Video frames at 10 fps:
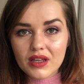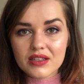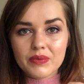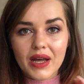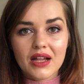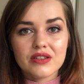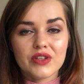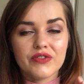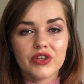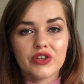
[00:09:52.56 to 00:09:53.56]
as well. So
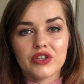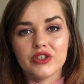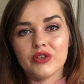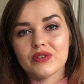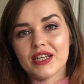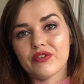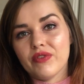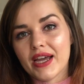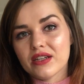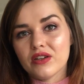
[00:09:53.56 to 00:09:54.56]
if you're going to use like
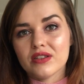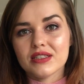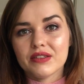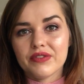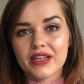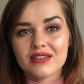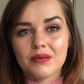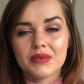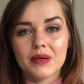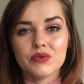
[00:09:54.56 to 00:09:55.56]
retinols and different things,
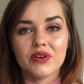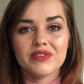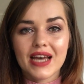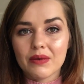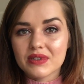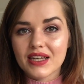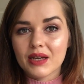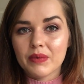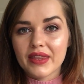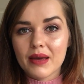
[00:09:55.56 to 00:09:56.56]
sometimes you have
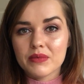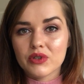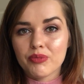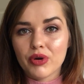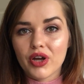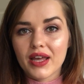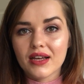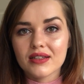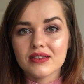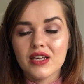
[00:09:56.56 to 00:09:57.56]
downtime with them sort of
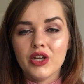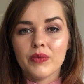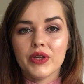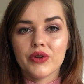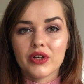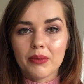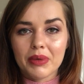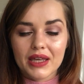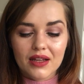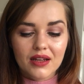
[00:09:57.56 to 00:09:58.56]
products where you're going to
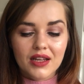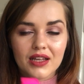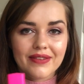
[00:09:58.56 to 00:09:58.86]
peel.